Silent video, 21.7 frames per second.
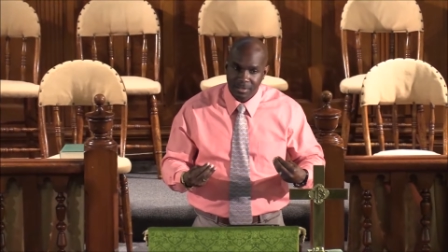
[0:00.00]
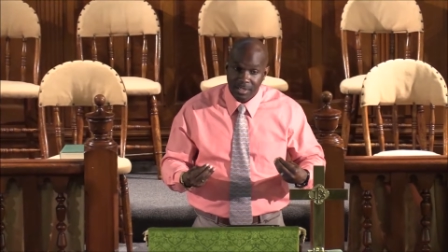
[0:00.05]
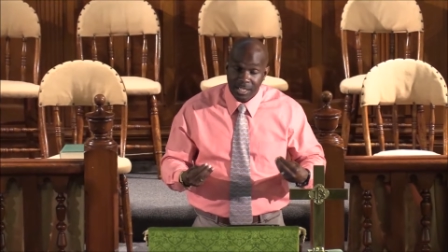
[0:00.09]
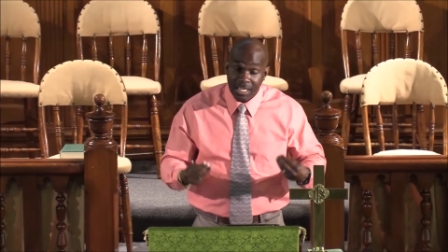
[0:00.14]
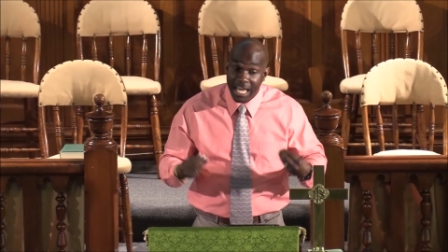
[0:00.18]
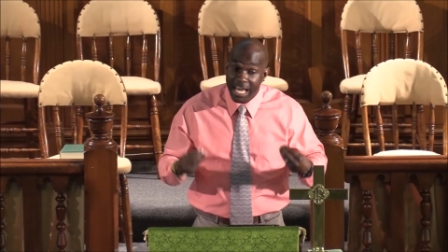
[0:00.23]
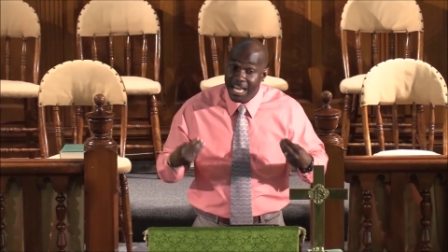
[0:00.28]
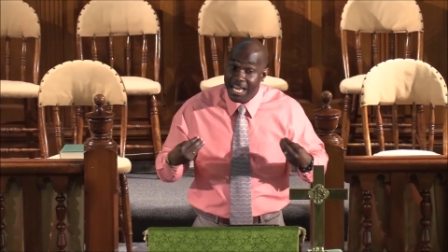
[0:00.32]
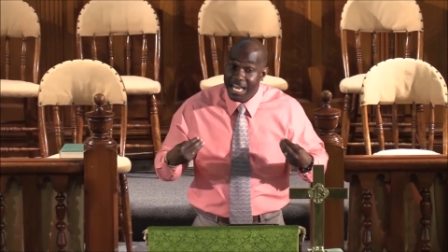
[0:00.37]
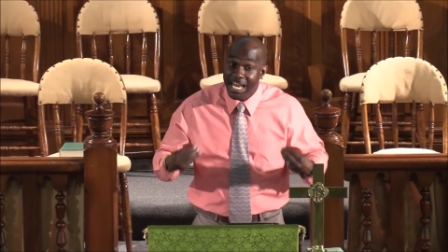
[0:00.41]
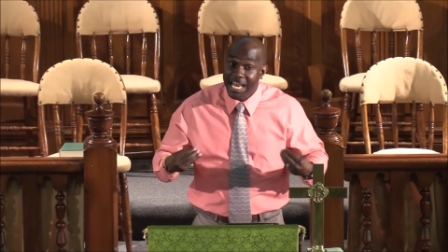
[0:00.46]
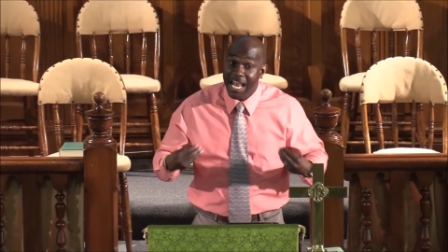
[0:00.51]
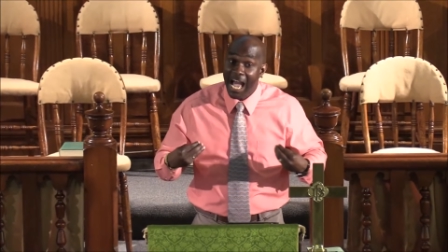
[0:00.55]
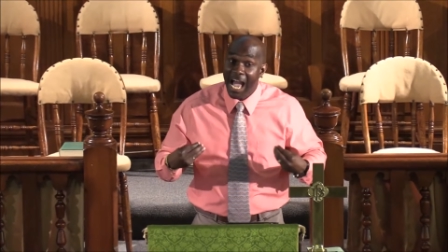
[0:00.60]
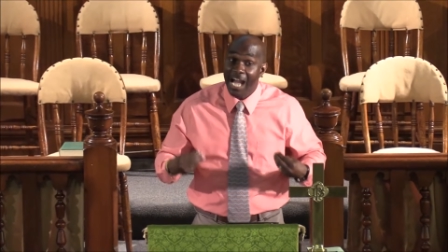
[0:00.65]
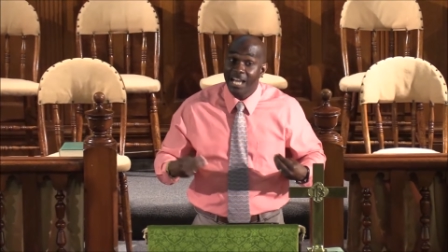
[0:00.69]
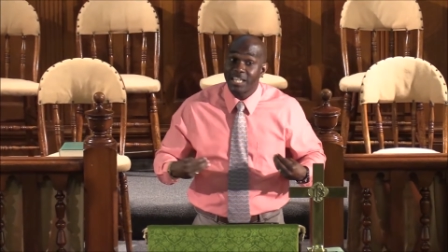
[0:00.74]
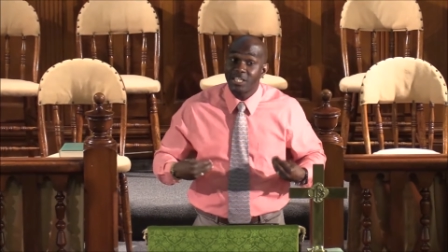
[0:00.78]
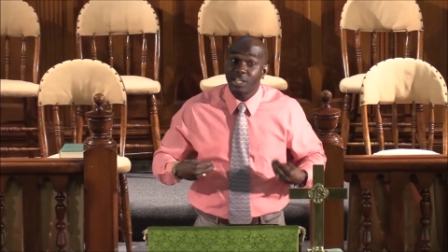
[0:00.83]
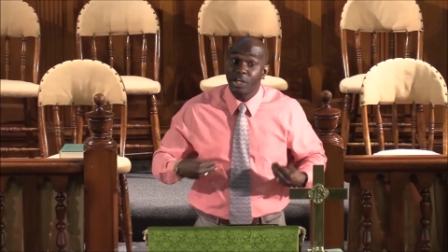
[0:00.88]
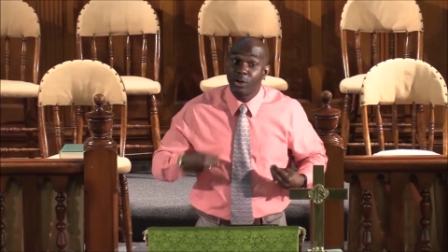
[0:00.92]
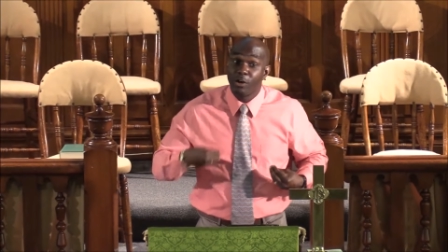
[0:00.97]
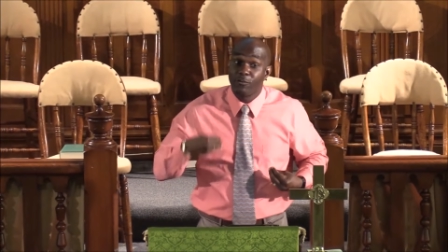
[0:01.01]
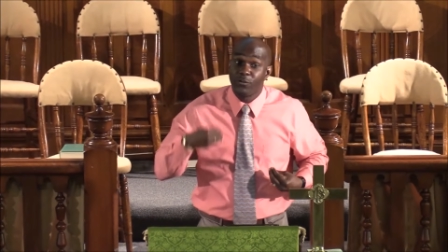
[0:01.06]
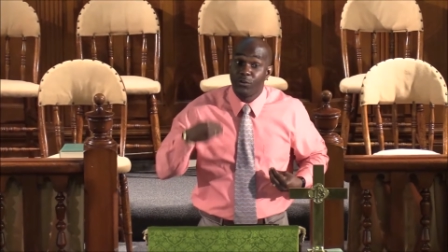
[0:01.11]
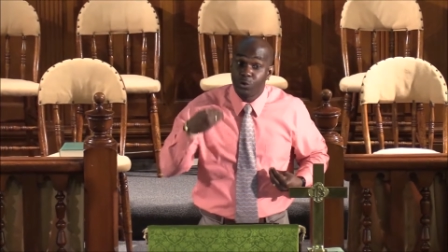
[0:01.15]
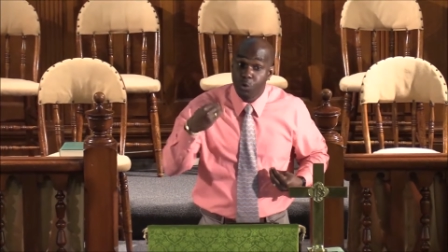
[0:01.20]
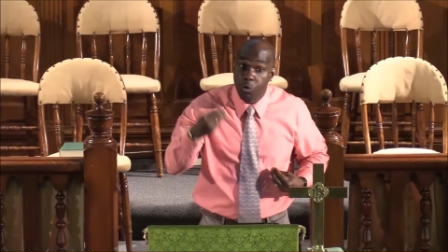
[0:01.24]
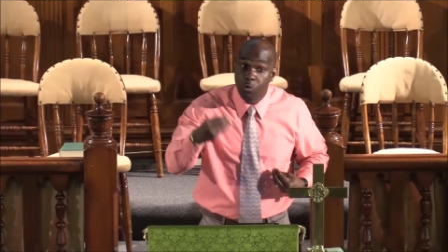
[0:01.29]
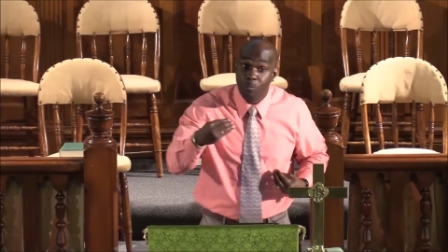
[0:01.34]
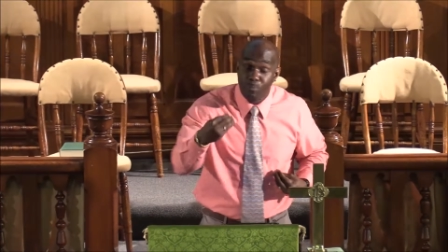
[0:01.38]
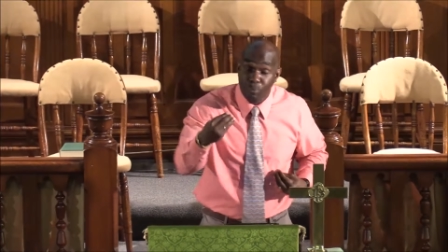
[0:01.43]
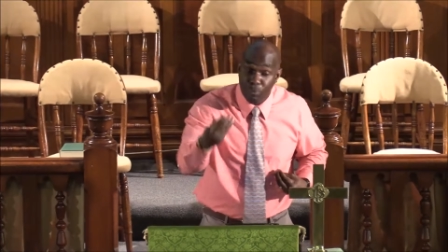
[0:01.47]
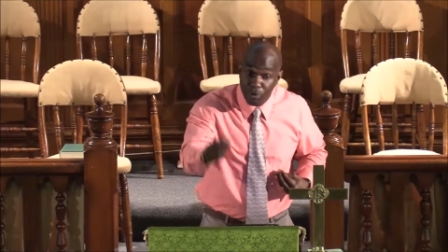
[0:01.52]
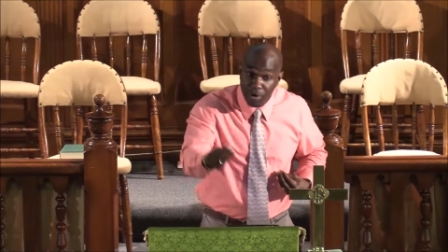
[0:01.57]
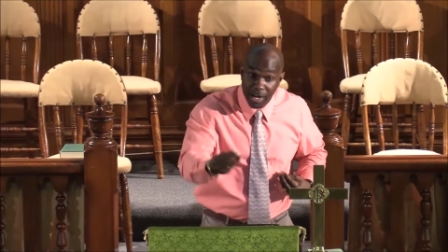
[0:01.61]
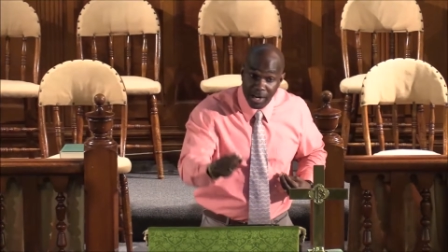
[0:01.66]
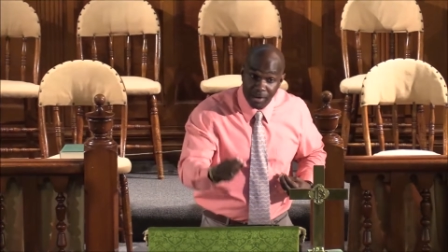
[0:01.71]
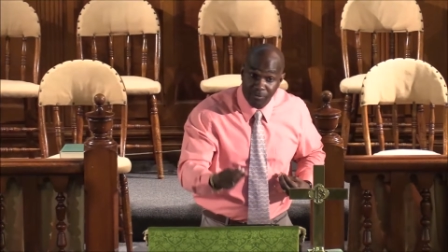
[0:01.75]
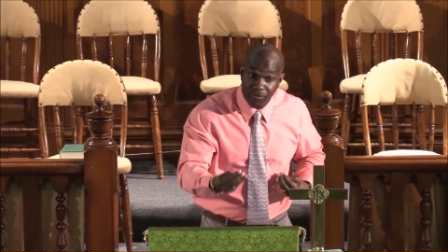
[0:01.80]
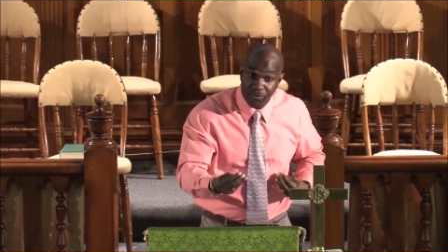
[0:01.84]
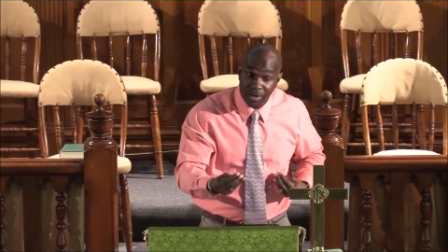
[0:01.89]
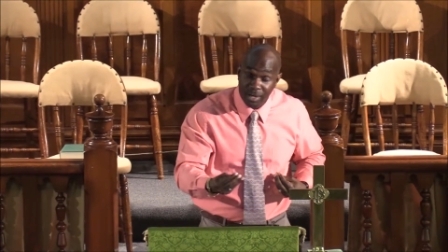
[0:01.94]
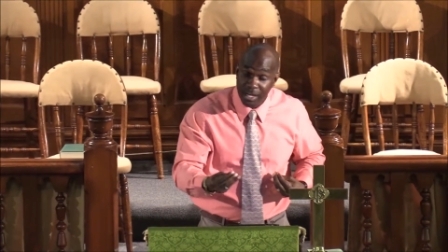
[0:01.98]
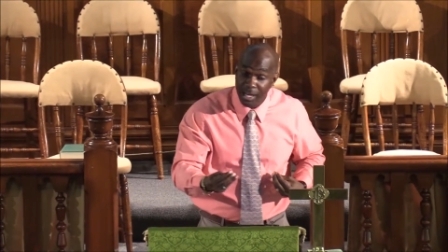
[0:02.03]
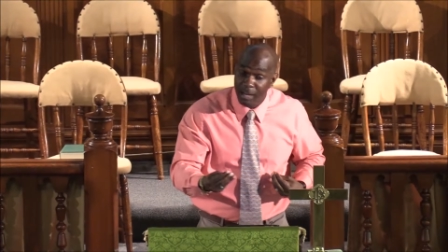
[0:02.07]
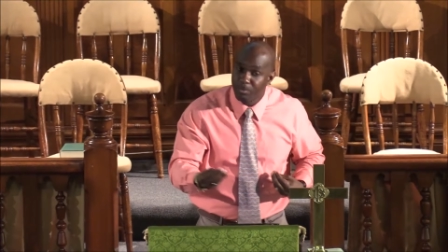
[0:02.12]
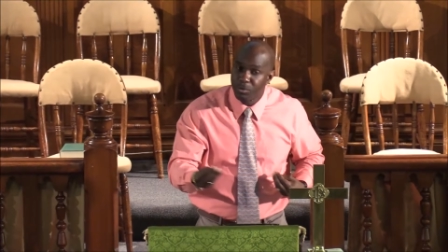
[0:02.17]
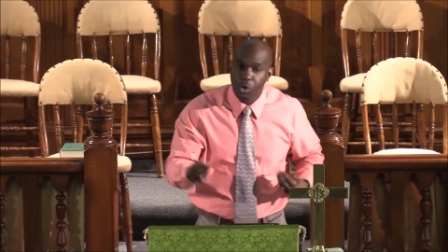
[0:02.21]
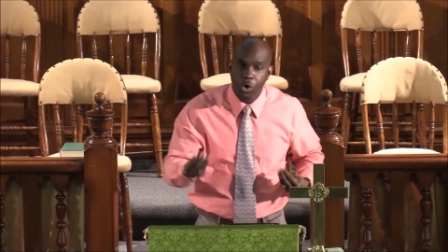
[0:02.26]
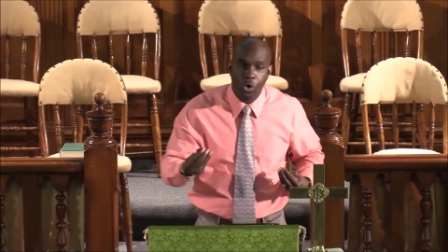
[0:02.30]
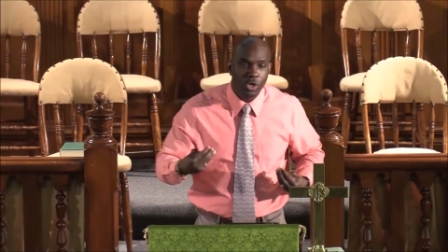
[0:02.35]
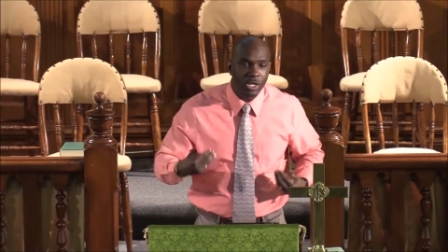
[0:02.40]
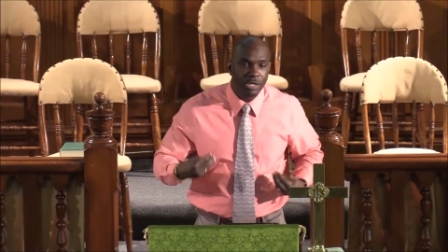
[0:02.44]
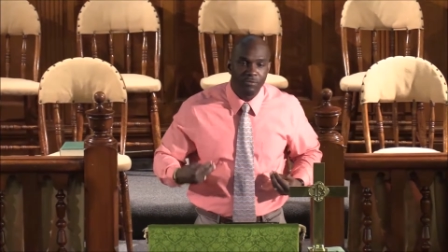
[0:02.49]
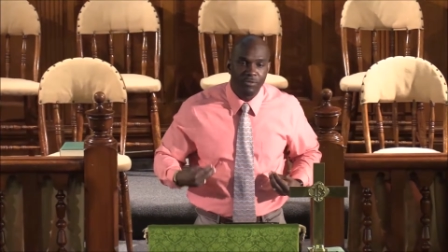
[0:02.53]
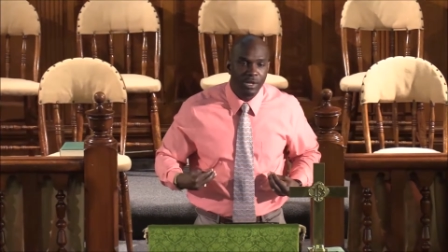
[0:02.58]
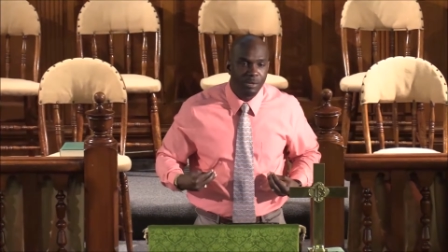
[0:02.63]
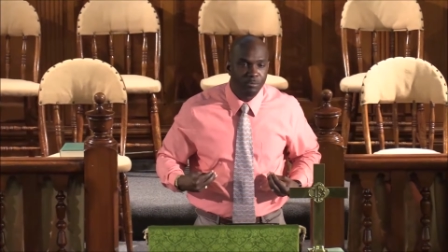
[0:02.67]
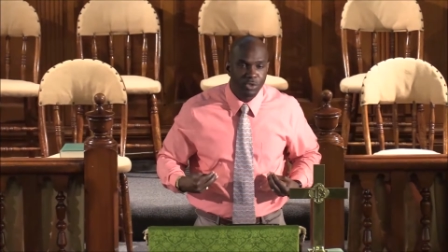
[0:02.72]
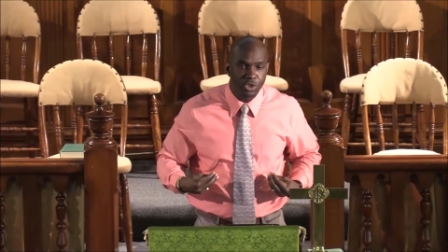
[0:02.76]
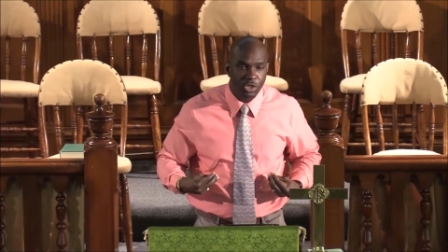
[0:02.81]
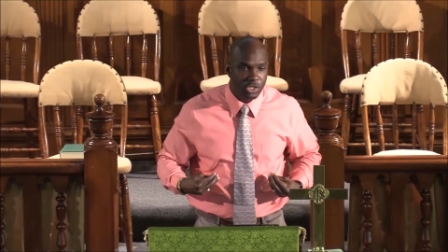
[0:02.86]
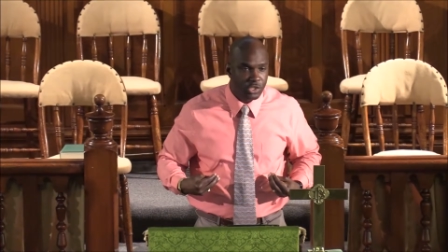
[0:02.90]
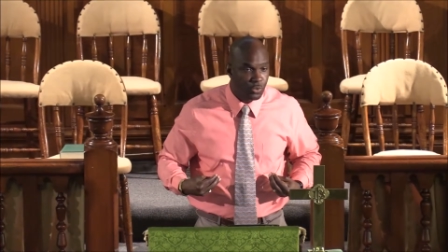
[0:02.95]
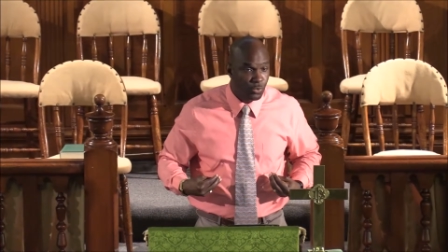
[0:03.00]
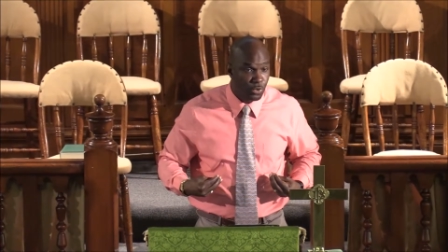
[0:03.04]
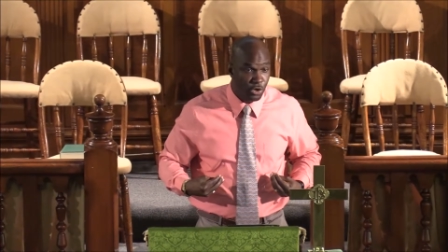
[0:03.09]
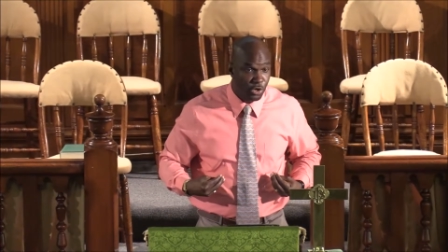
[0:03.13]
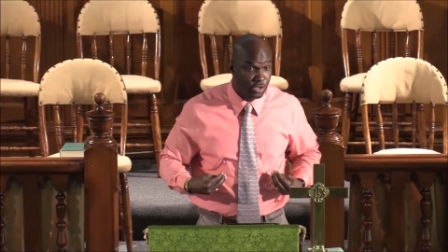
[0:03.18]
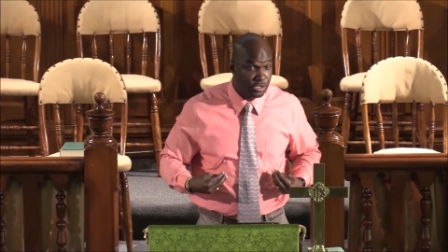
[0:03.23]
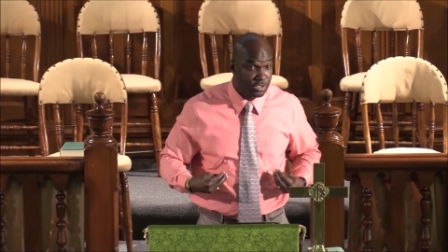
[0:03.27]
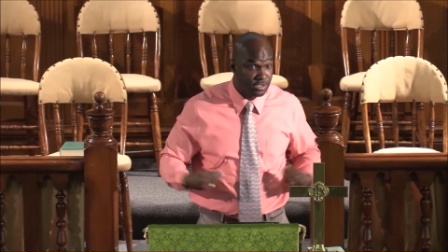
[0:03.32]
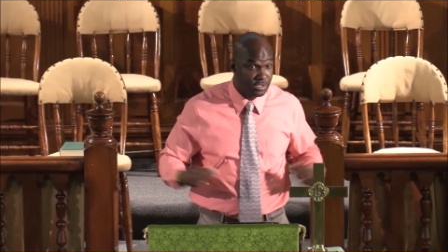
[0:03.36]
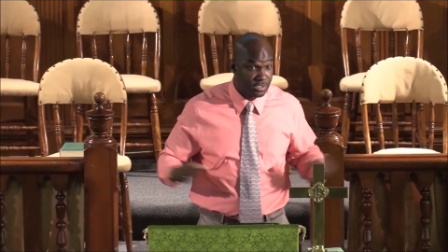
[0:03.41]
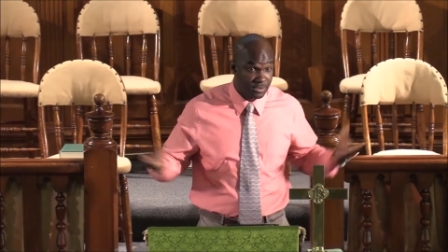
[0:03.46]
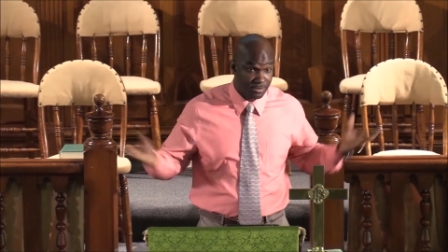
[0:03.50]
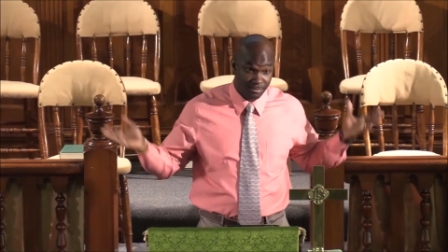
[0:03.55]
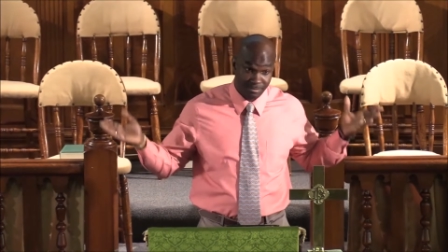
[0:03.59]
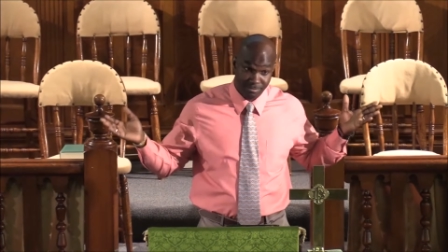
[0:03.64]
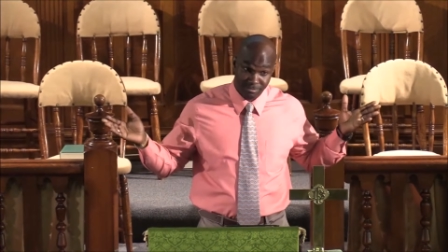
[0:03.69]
they need action of you praying for them. Don't give them just words.